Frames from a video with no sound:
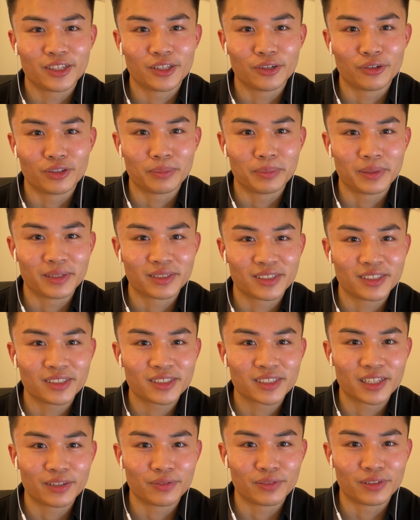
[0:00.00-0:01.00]
the
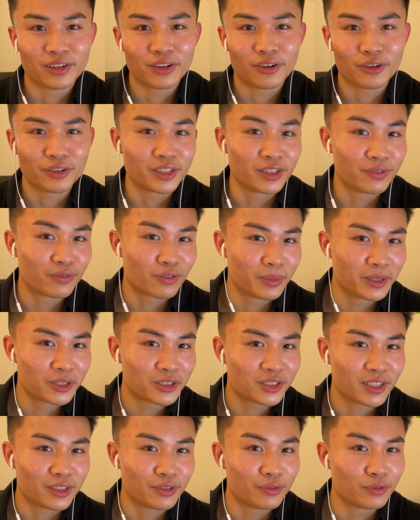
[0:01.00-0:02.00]
business given all the
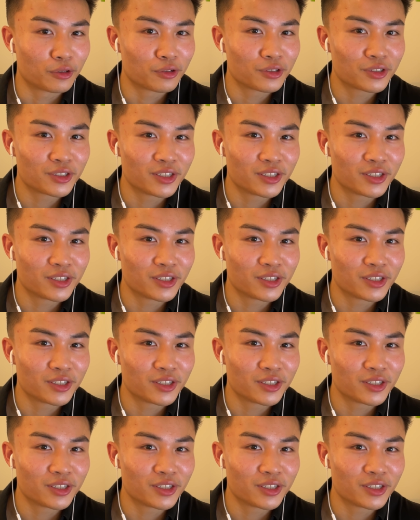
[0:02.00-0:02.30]
information that you've learned